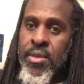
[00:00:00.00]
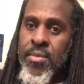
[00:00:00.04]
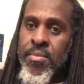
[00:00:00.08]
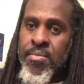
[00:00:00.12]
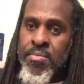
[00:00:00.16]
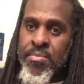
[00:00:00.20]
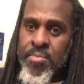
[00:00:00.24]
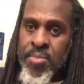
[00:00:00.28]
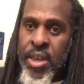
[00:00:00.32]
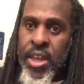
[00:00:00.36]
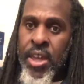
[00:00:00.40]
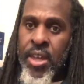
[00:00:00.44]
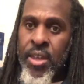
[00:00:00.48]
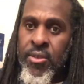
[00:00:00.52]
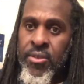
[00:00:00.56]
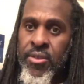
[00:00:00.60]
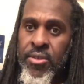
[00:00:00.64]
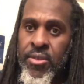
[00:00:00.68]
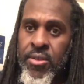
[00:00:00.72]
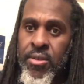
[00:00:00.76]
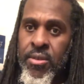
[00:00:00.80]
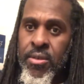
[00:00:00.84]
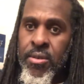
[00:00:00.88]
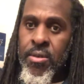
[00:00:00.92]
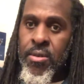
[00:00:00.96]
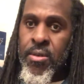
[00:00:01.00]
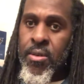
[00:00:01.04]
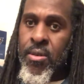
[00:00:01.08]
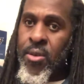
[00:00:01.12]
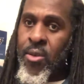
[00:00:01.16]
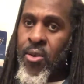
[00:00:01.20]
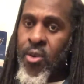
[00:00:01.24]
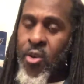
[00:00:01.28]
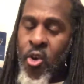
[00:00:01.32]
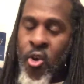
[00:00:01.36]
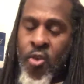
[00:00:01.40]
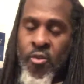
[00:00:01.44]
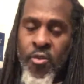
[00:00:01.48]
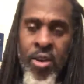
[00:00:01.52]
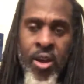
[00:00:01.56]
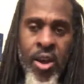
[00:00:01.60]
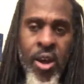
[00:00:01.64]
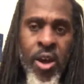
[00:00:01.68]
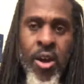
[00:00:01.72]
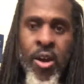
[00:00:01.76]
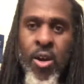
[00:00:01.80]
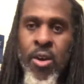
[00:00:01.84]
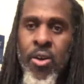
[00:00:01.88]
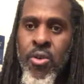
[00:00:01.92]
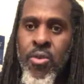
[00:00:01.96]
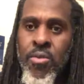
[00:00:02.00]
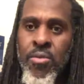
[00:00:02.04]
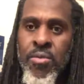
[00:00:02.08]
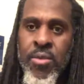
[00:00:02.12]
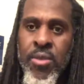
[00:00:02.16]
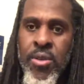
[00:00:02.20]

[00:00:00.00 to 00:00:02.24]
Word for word: space overall.